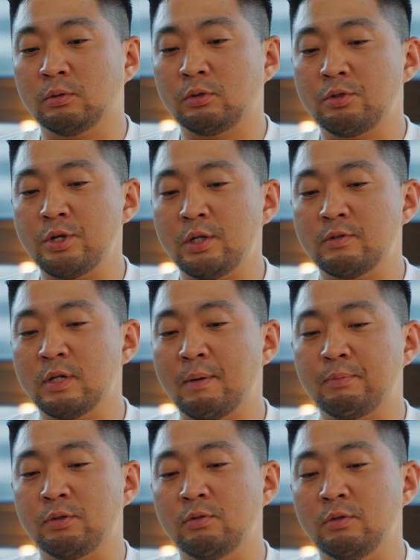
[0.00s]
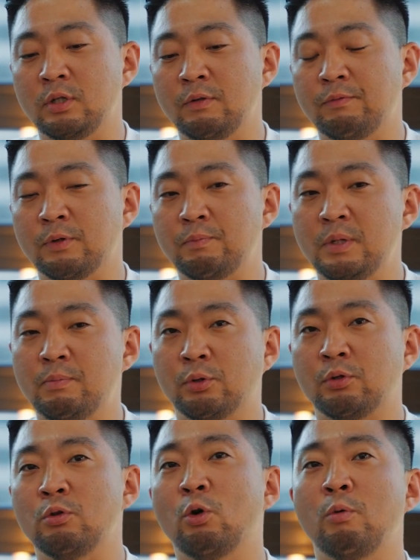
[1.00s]
creates an opportunity for people
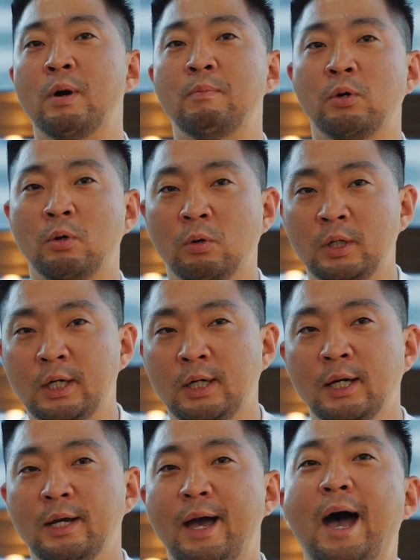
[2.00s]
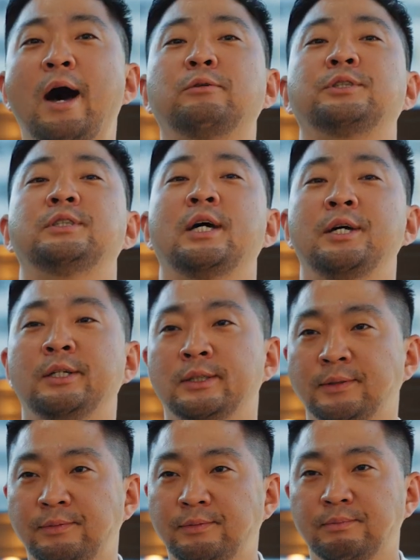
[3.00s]
to know about Mongolia outside
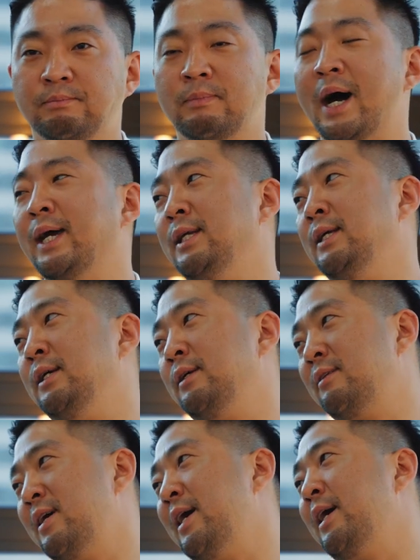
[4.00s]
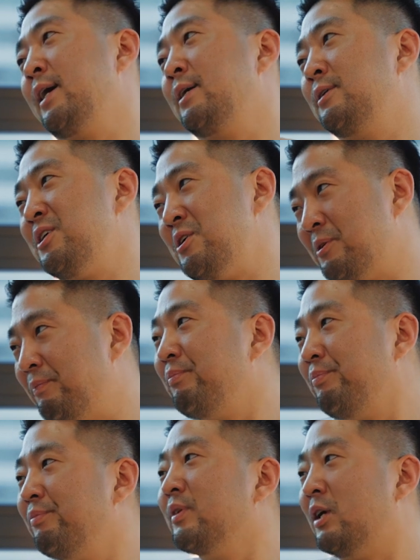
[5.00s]
of mining, tech,
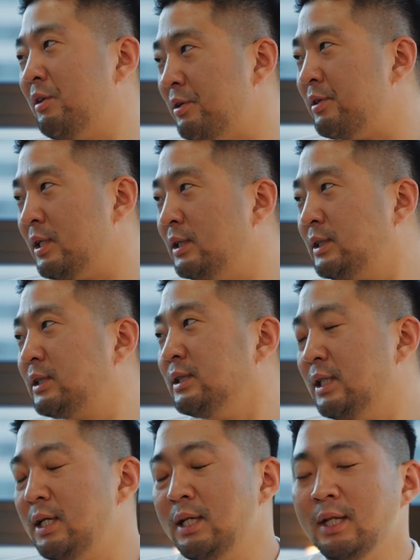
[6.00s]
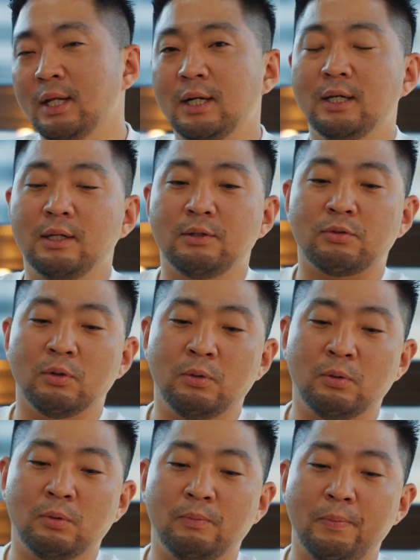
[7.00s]
other things.
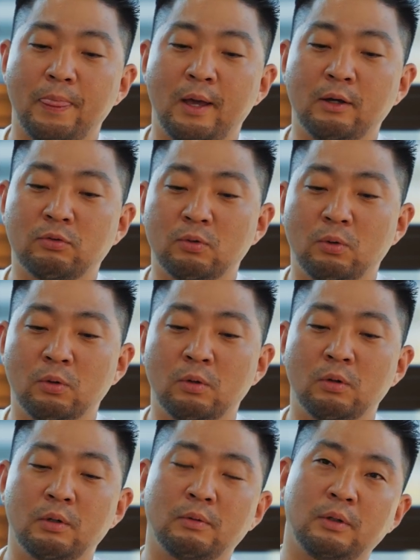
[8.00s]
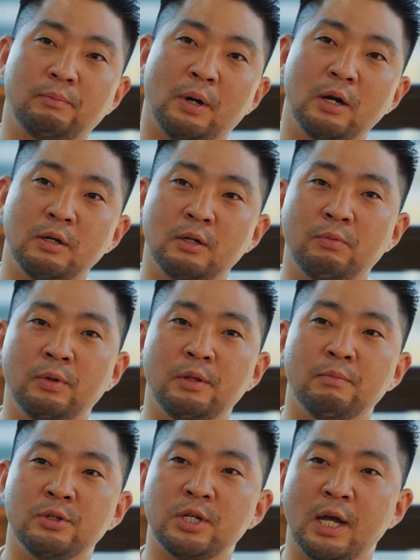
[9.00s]
So Xcore partnered
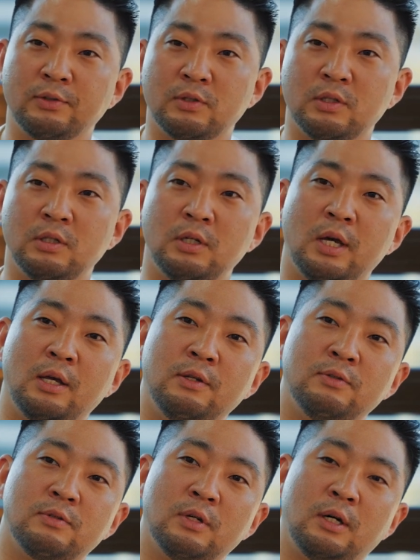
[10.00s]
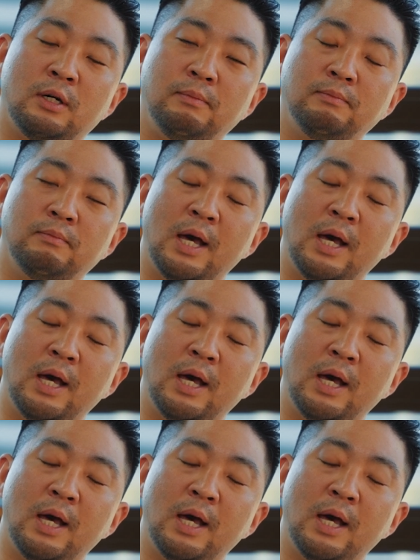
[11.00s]
with Majesty as a